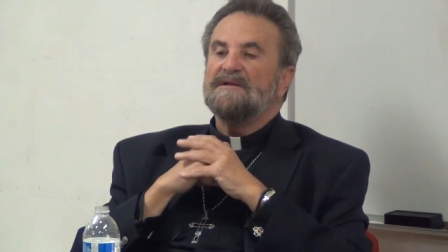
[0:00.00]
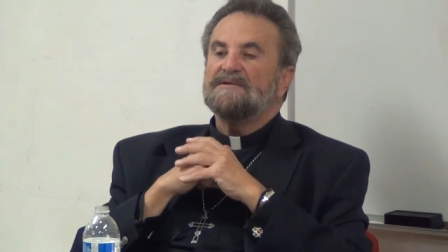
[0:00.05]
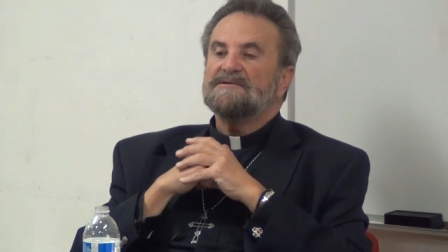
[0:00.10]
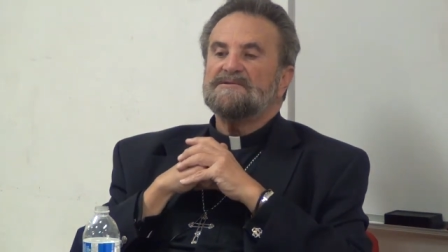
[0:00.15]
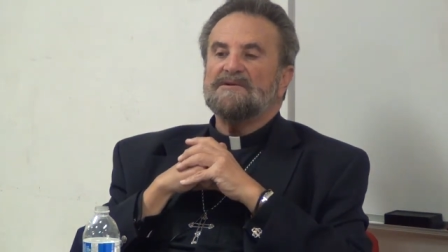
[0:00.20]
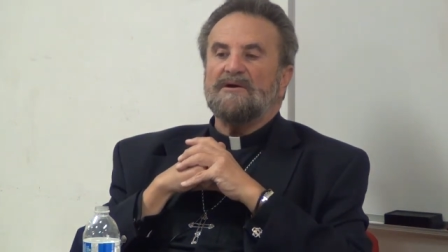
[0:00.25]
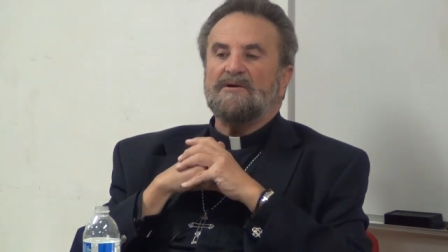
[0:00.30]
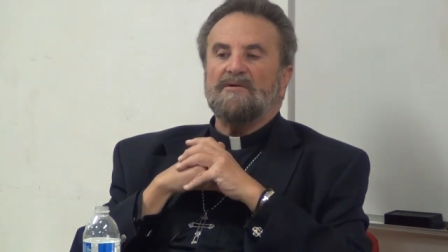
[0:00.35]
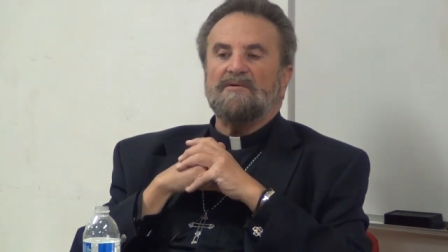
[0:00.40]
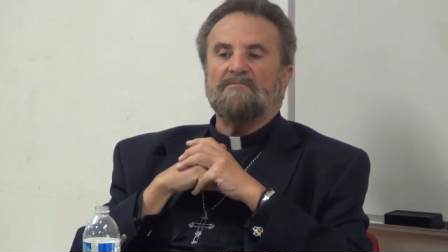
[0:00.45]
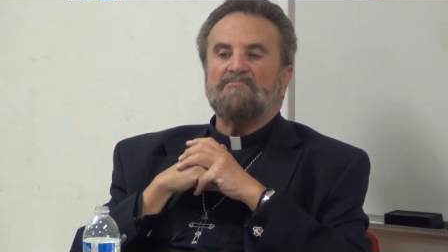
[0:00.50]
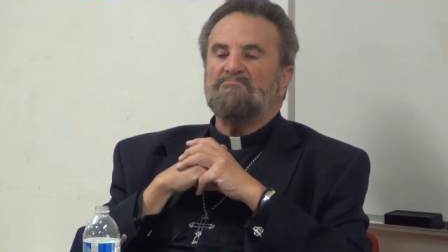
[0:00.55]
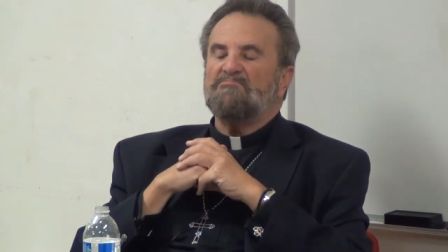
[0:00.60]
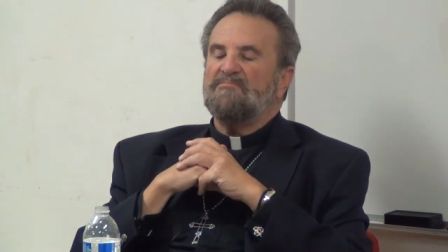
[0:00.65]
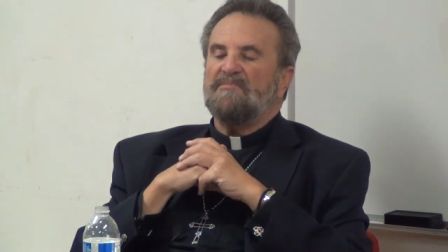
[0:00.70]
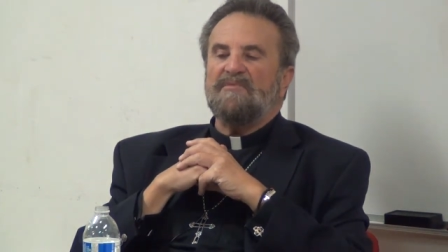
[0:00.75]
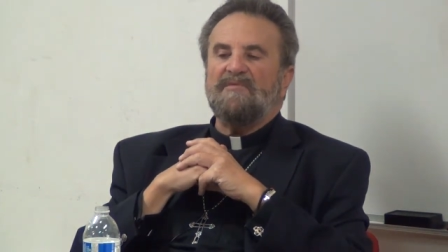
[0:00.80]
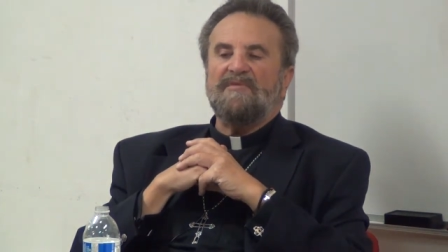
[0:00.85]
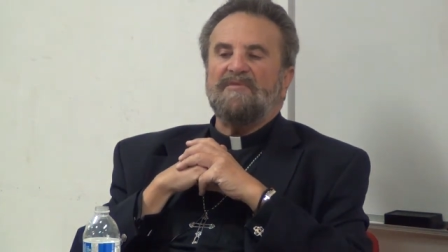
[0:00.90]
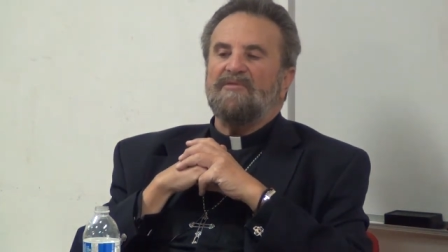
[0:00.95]
So
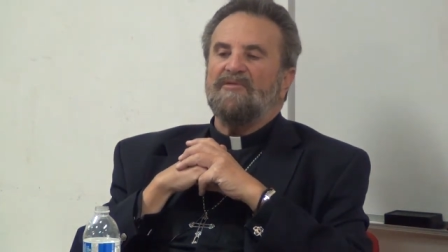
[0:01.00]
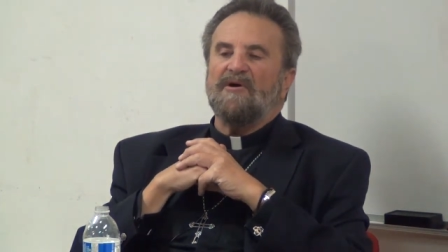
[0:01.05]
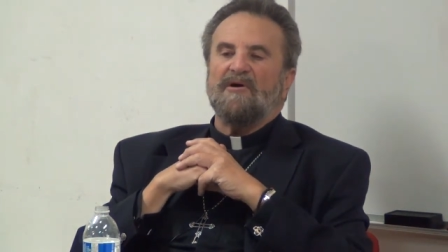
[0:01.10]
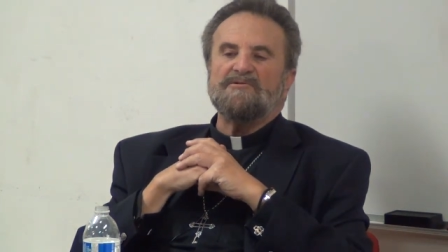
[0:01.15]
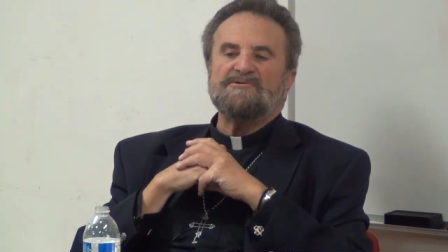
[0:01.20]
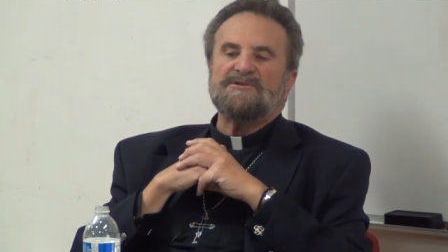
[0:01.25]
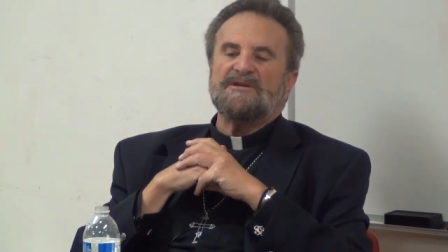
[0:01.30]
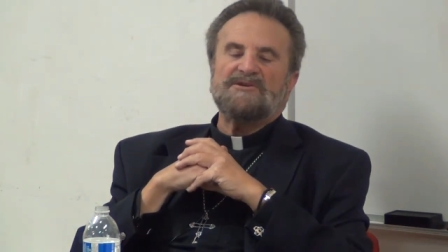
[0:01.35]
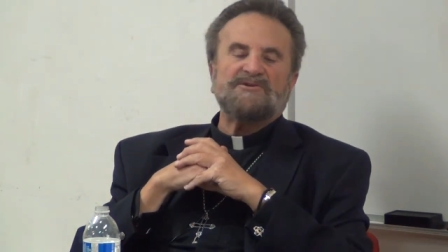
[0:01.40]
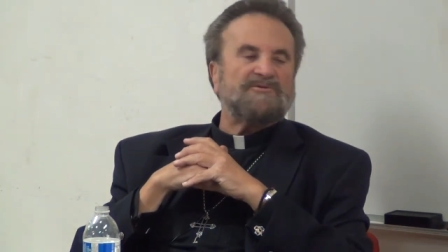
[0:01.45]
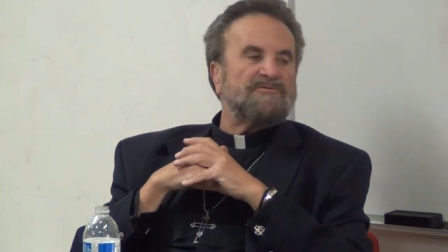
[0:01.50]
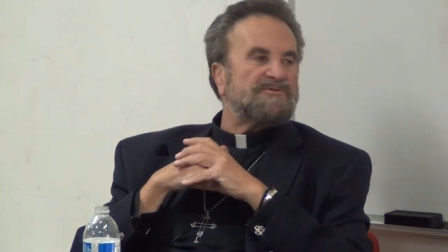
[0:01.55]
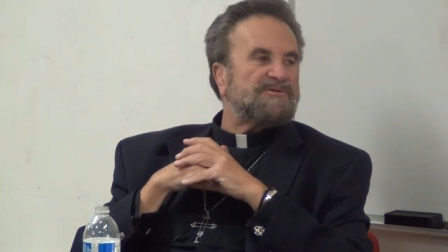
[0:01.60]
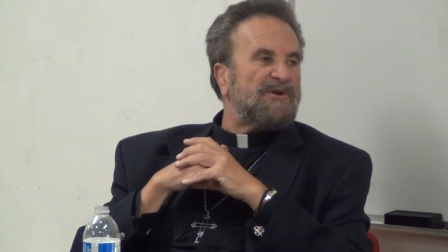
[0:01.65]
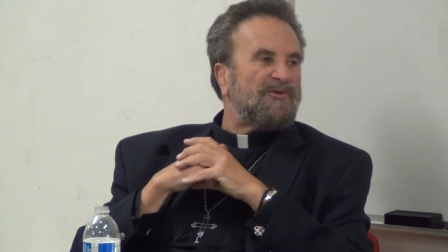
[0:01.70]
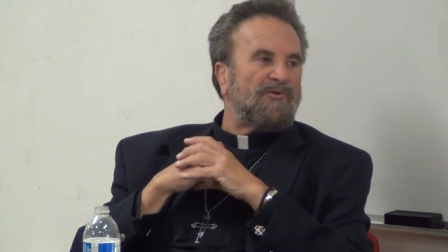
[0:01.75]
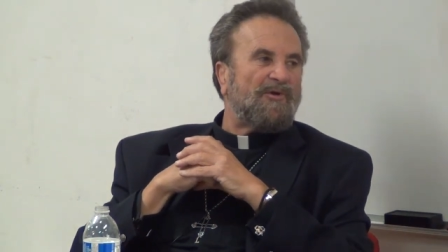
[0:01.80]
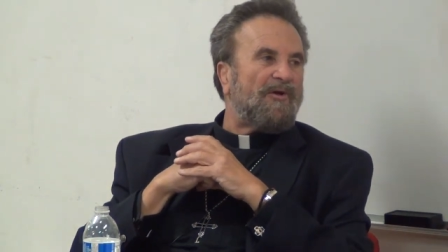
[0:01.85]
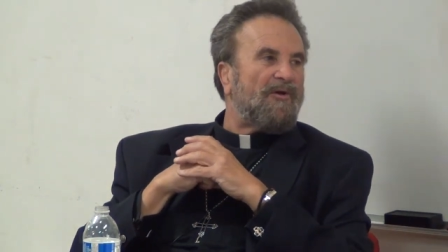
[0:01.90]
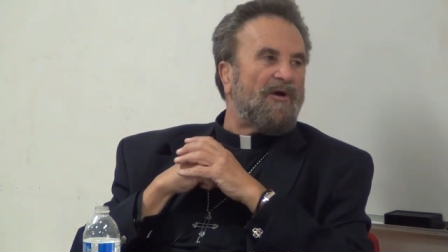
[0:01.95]
those
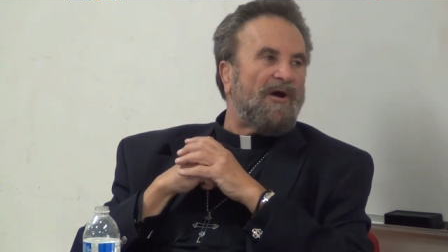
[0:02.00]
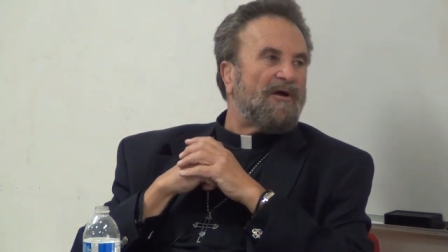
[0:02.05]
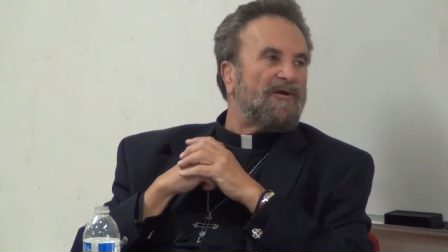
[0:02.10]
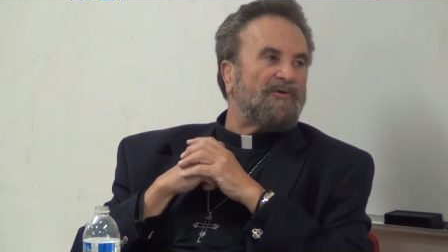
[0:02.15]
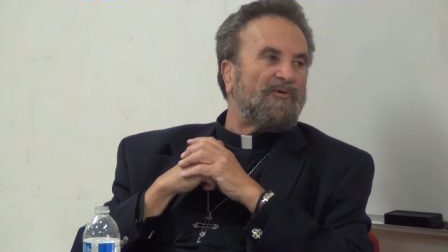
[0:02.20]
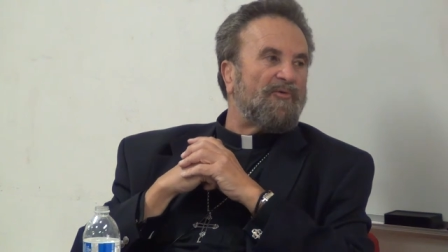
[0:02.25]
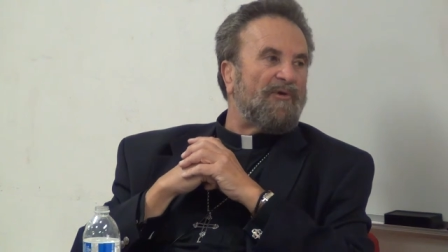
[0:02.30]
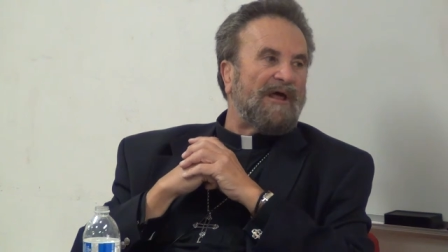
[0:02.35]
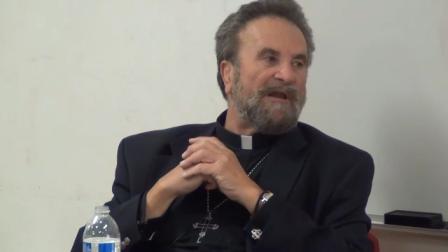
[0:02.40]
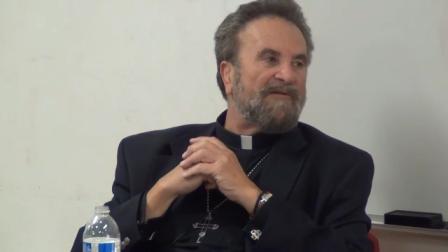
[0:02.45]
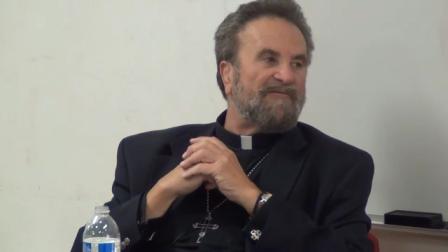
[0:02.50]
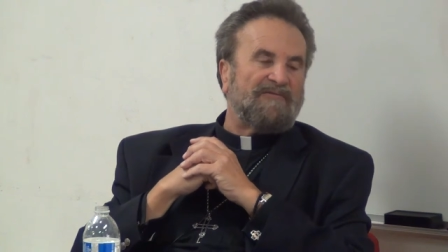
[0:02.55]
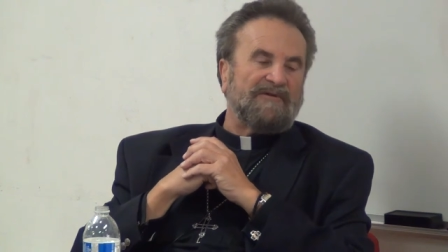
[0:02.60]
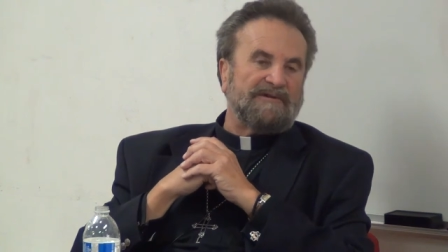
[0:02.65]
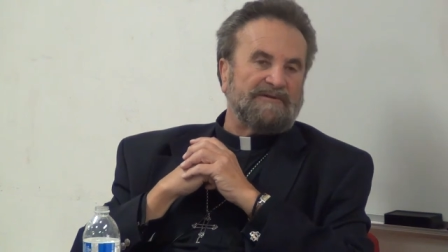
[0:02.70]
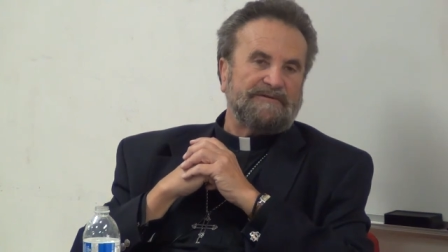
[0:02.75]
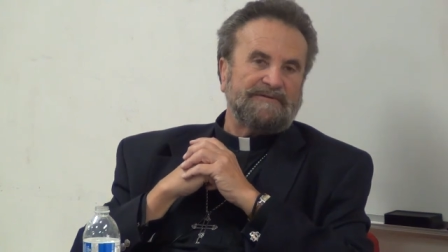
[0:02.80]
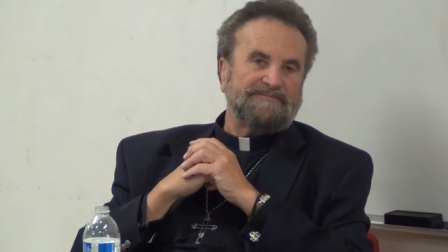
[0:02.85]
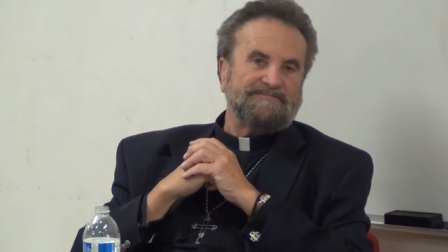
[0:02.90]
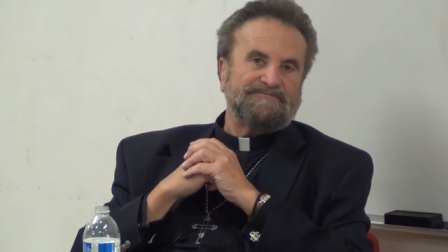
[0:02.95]
issues are no longer
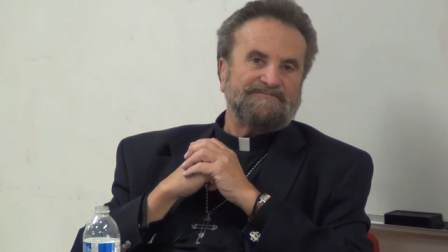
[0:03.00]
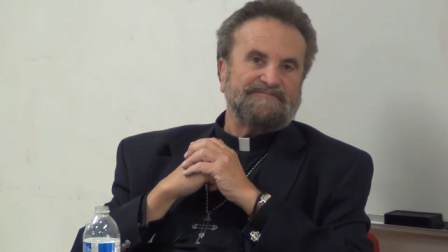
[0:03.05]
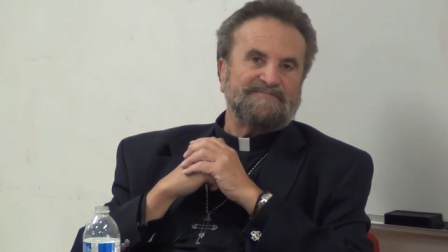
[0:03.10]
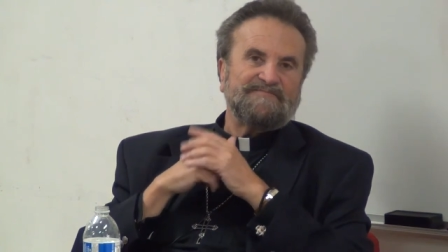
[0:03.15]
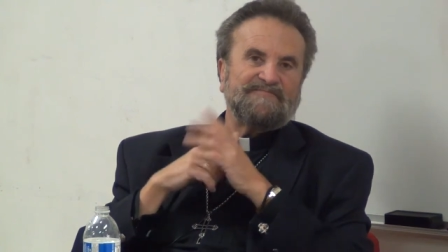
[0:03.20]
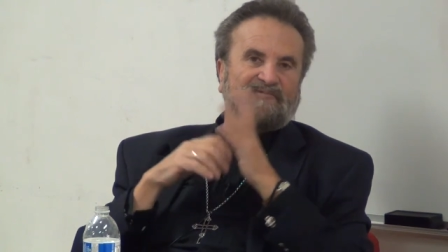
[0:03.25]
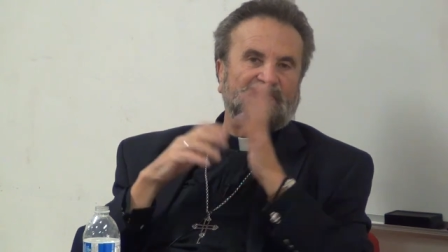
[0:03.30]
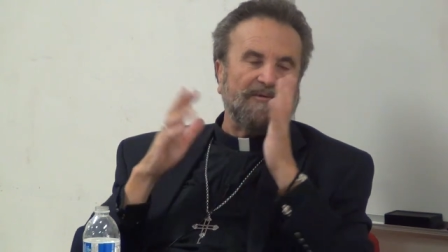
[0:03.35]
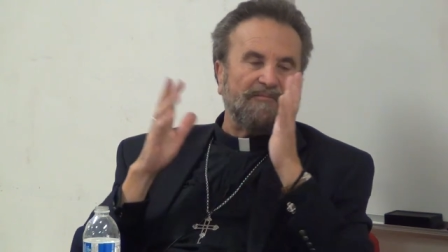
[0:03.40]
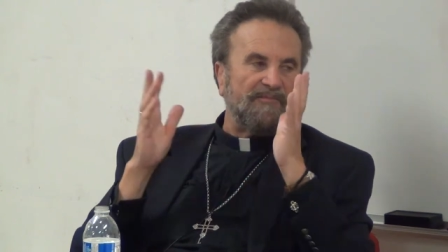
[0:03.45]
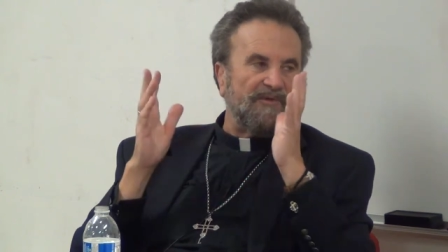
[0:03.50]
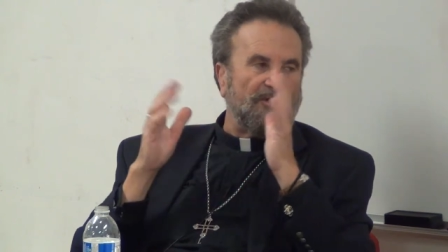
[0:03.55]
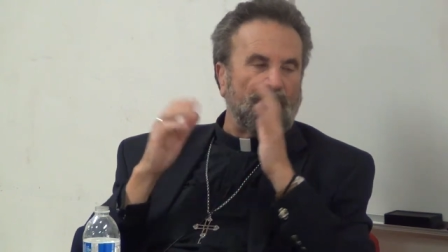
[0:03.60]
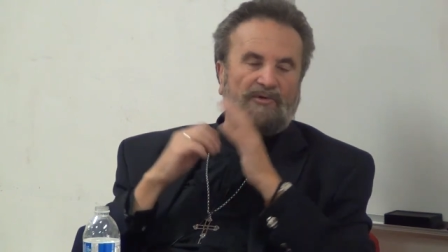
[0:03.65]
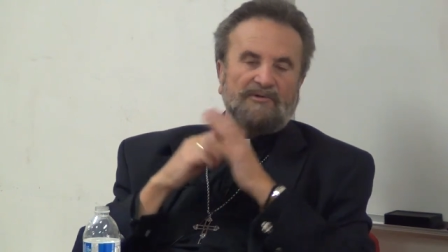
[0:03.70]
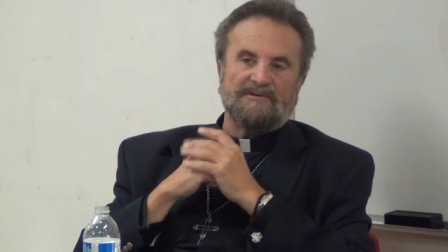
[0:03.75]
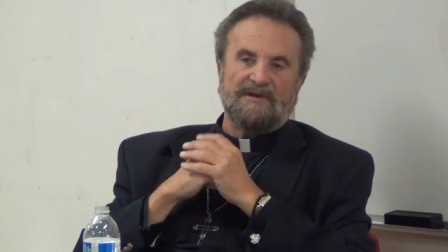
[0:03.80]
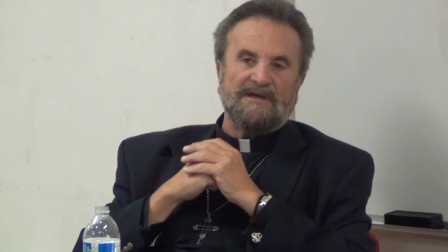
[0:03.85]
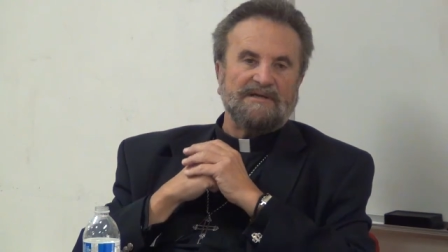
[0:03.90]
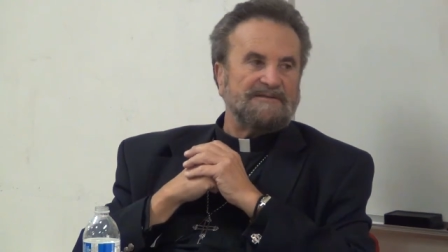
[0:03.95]
relevant from the
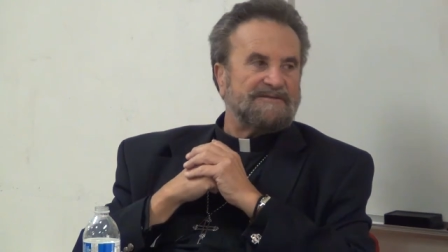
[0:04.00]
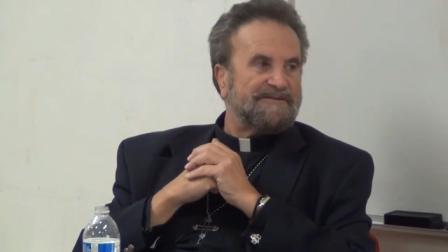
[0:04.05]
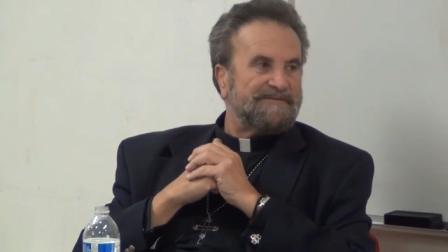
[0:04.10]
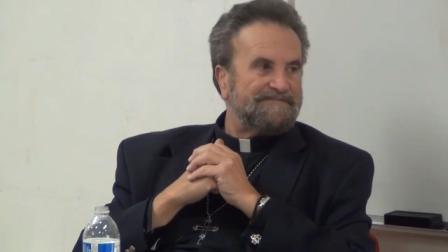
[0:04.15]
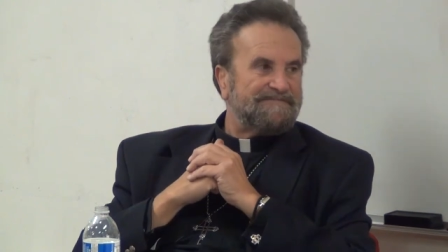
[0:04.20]
old days.